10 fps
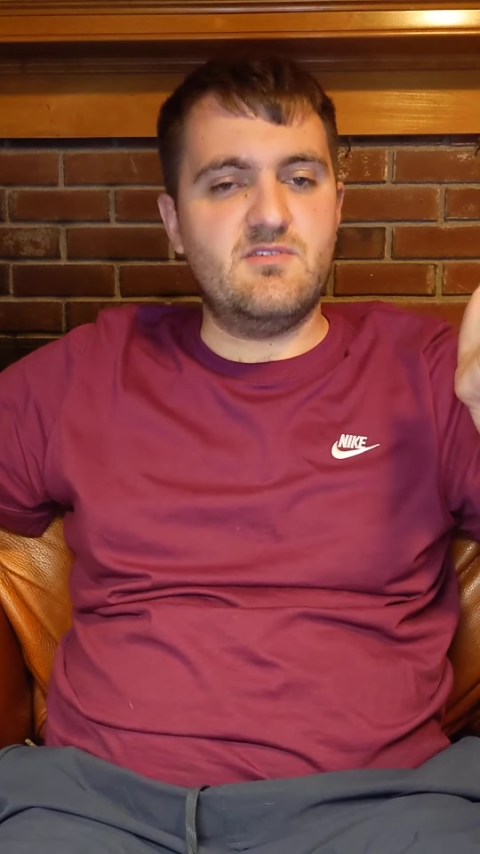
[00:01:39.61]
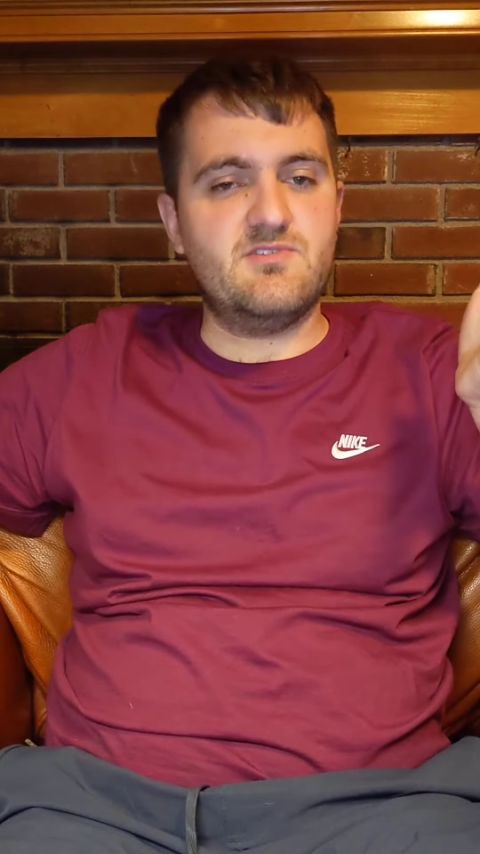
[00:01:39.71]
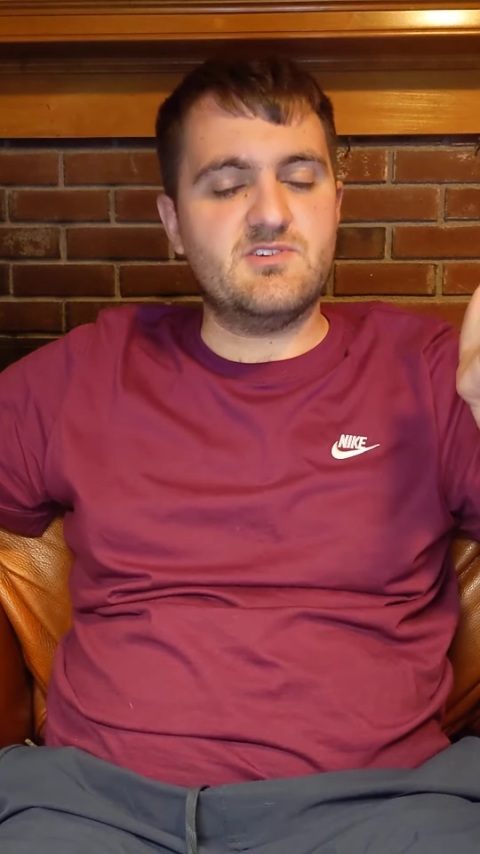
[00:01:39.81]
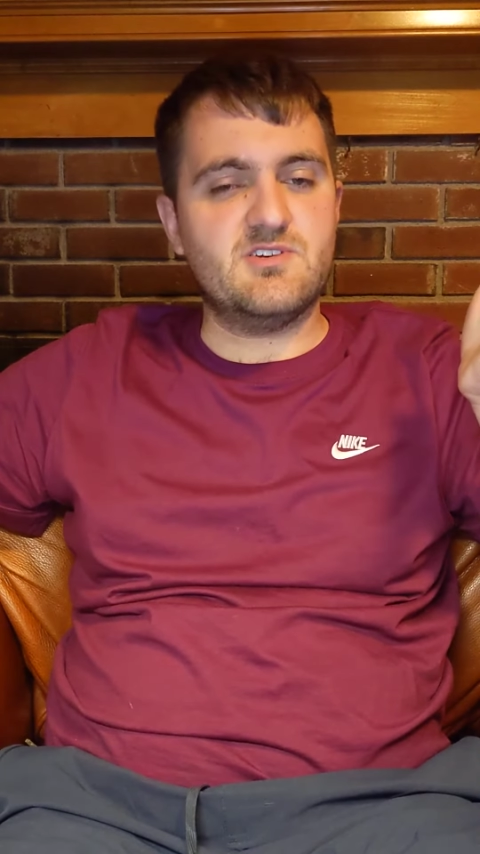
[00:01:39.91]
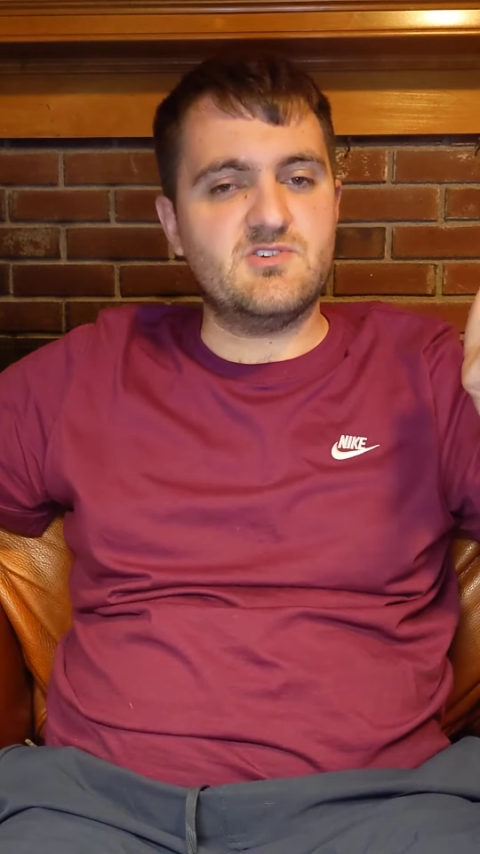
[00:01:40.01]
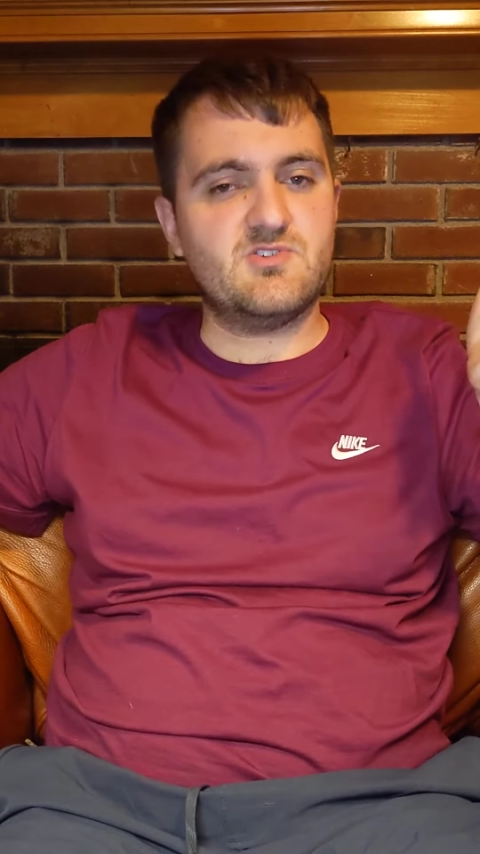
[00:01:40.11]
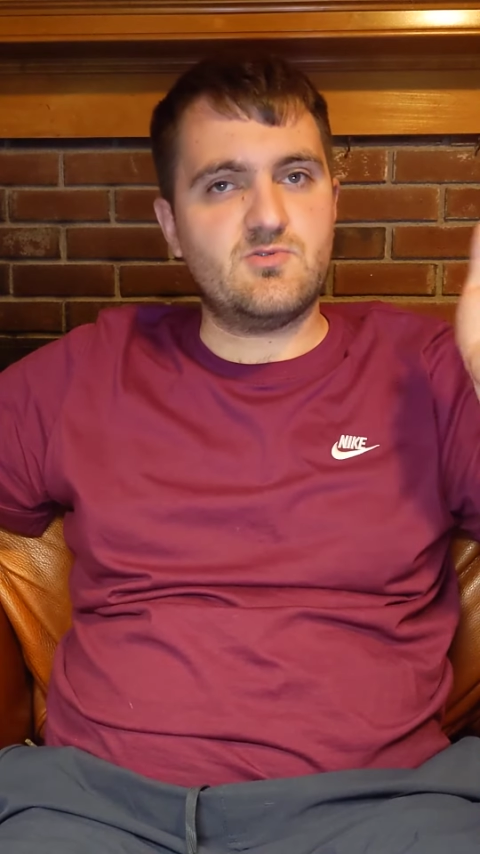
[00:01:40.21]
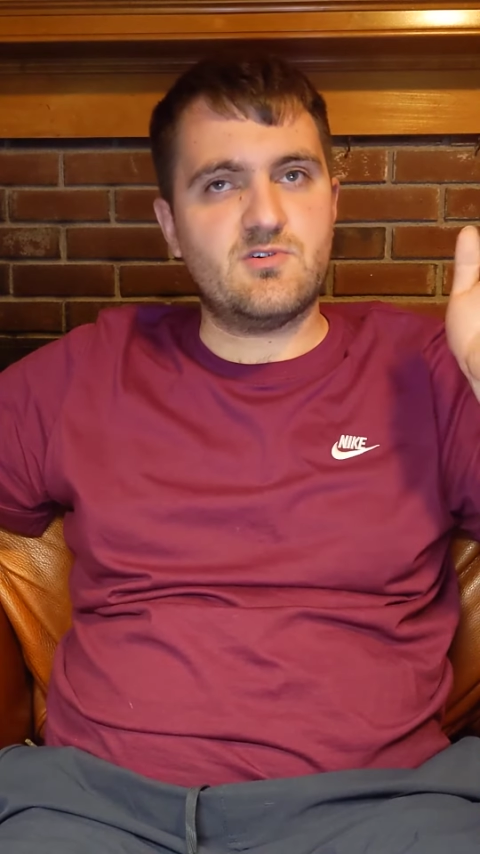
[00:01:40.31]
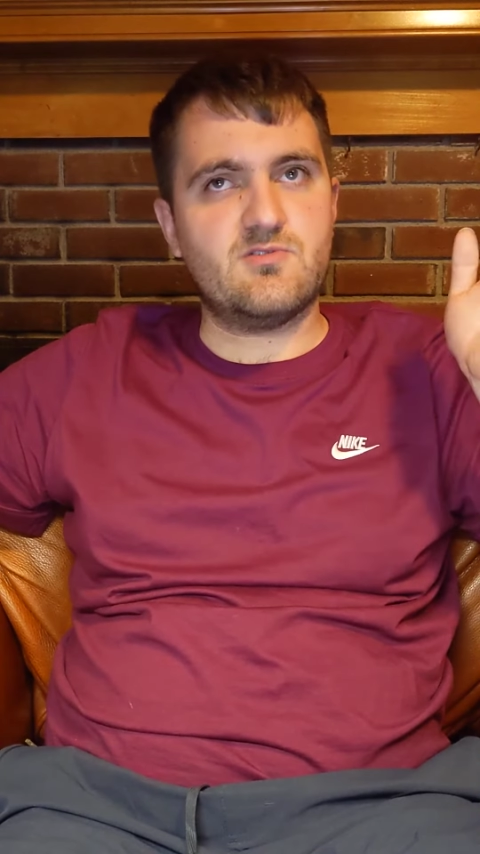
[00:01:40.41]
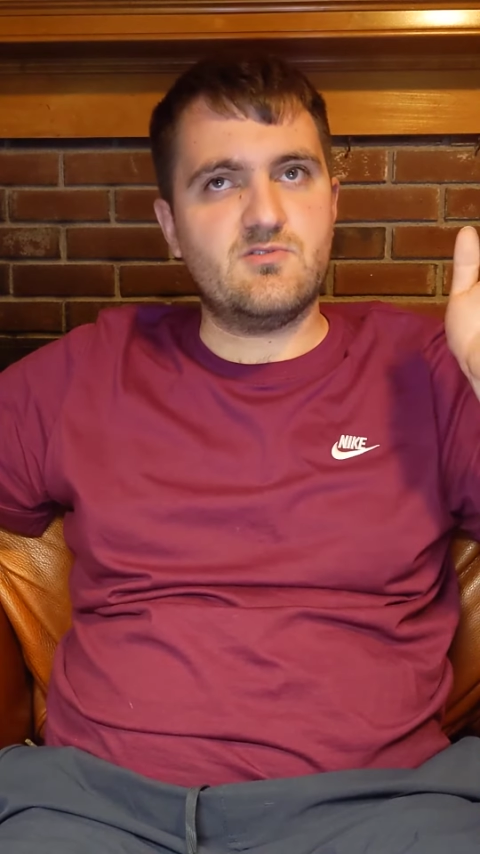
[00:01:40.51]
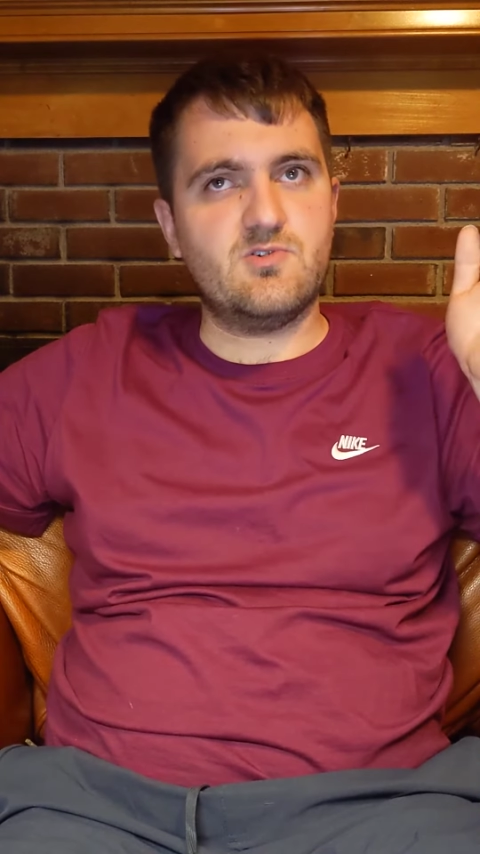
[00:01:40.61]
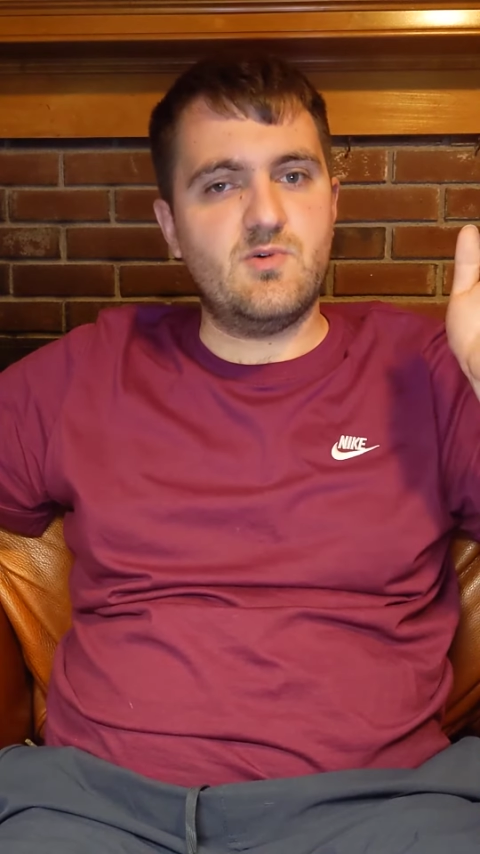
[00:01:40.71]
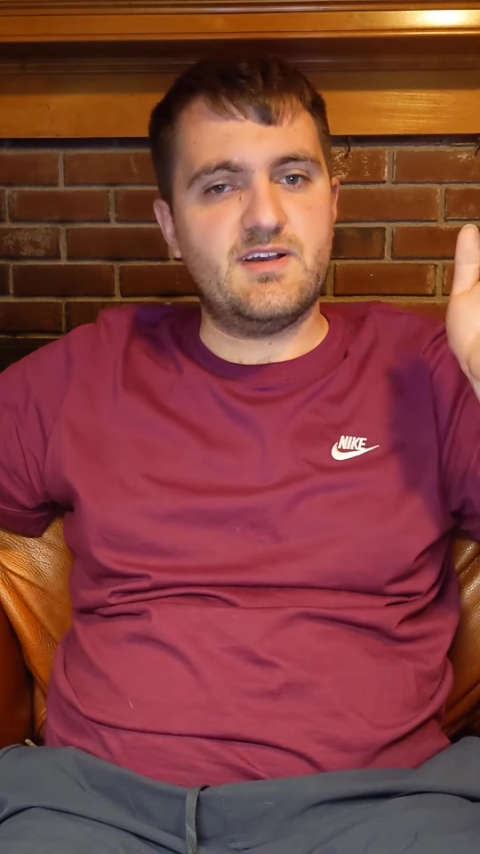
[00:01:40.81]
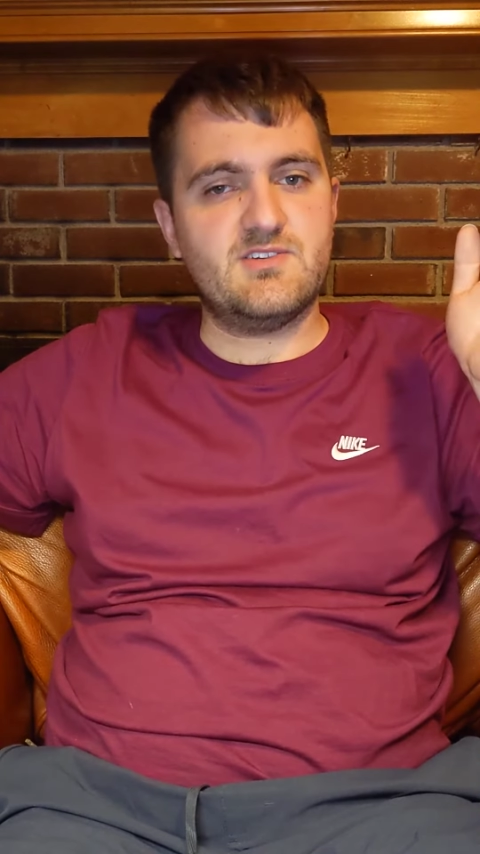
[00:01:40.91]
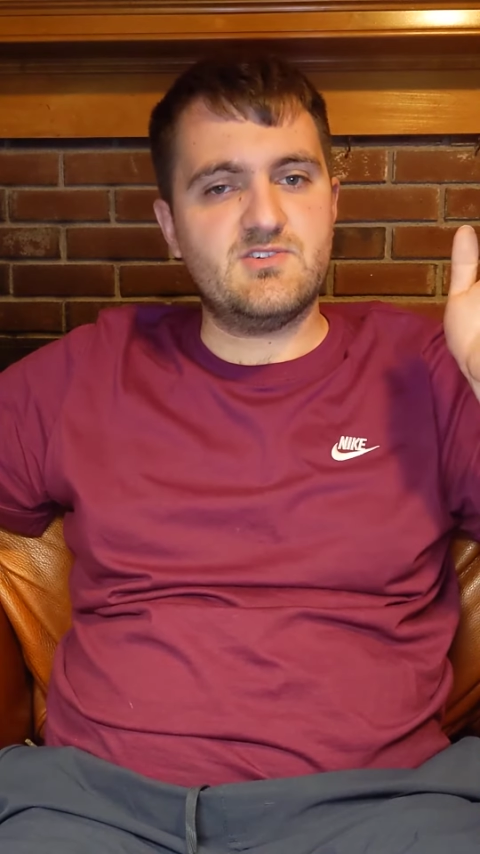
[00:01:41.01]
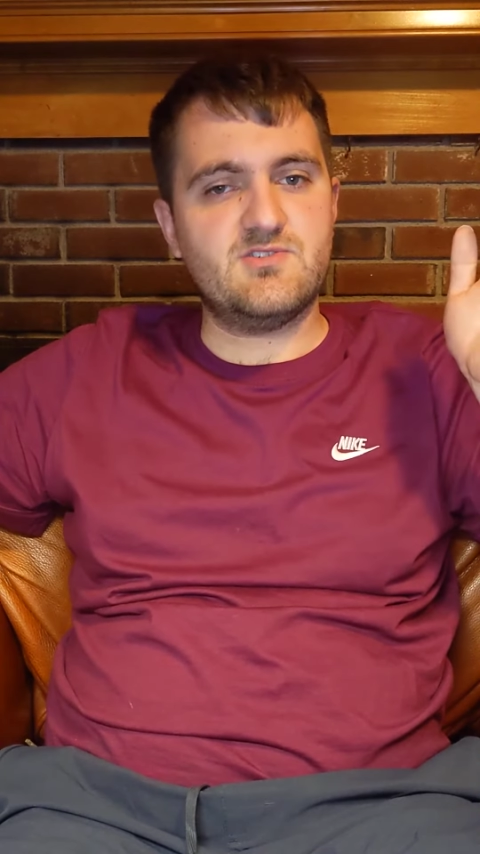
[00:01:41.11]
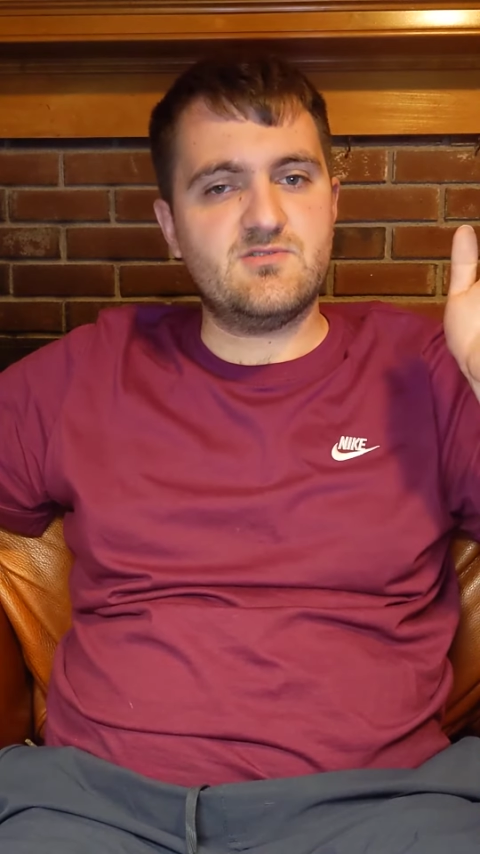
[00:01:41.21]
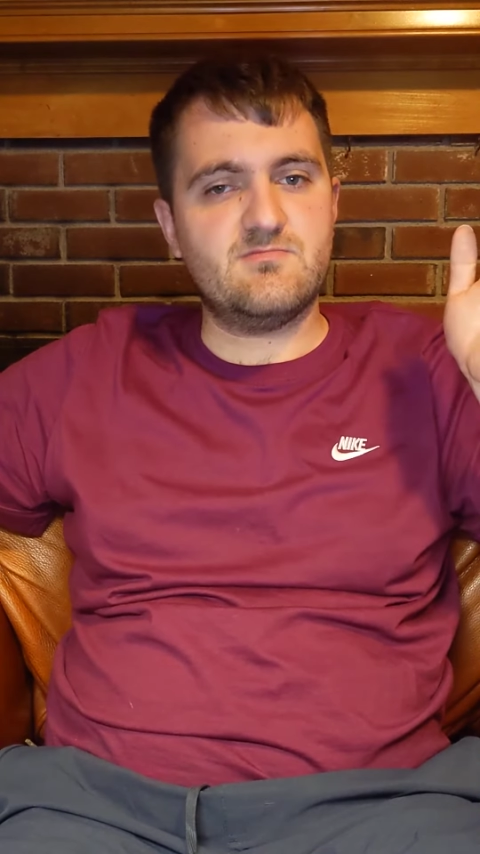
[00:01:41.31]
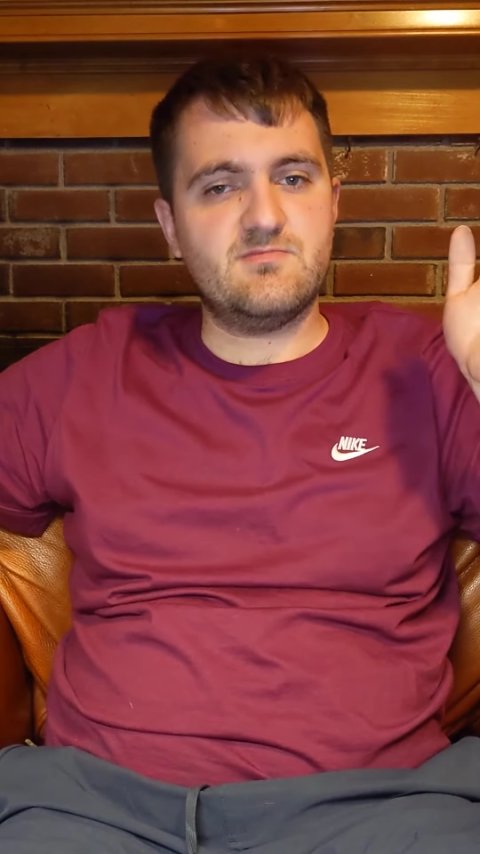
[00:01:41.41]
of this historical quest.